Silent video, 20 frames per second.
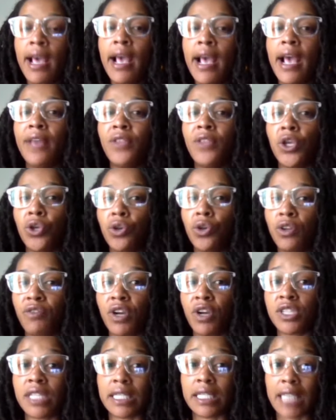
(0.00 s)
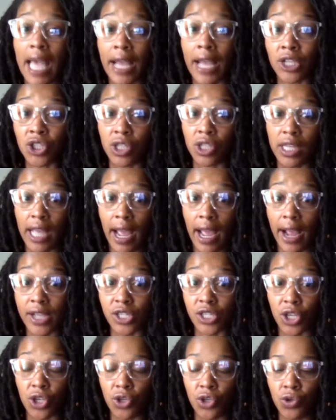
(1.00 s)
And the universe is actually
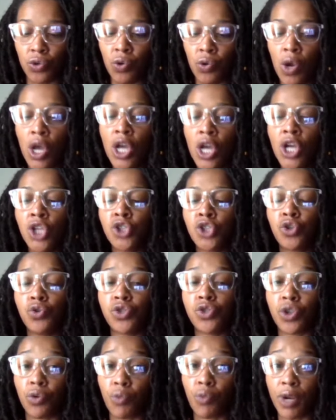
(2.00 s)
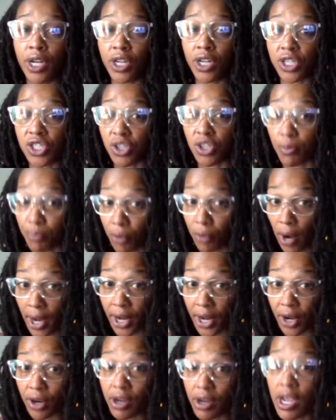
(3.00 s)
asking you to surrender to
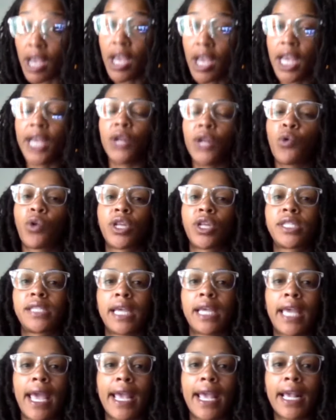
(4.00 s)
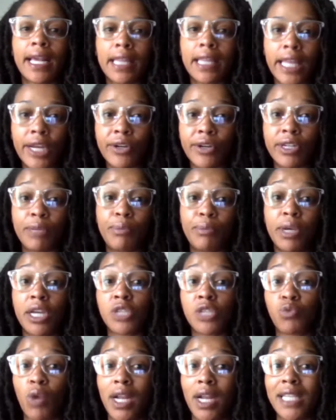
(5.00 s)
prayer in order to gain clarity
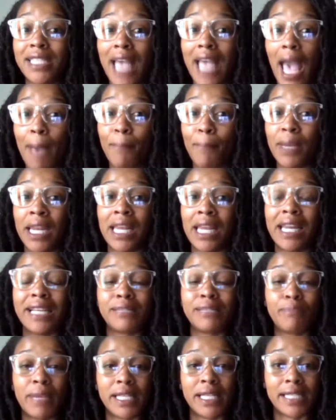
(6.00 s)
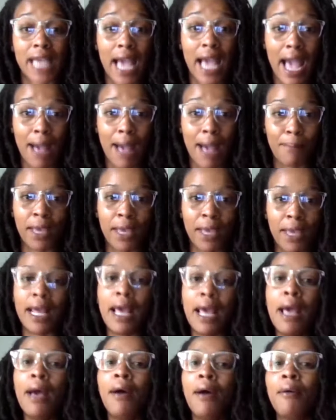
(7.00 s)
because what is happening is meant to happen.
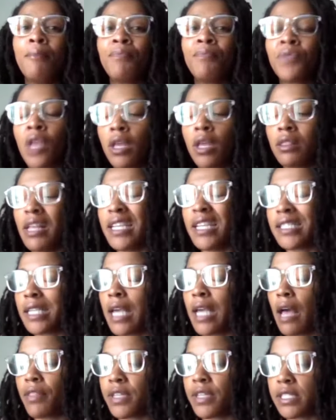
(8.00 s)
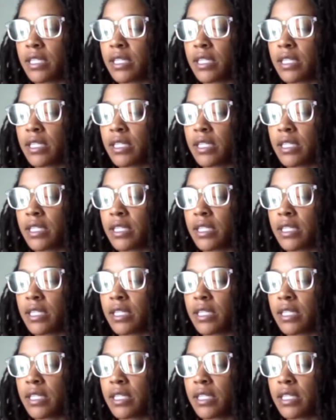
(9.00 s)
Let's see how this